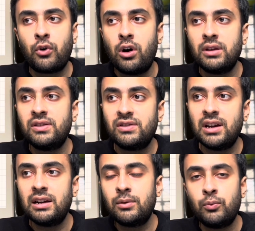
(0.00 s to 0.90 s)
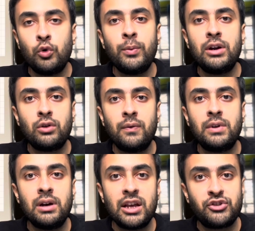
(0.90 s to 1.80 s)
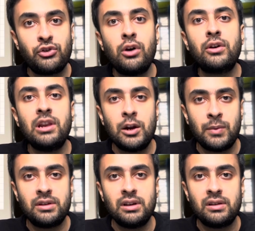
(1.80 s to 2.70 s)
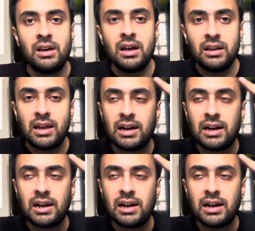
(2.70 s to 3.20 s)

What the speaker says: of constant movements of the extraocular muscles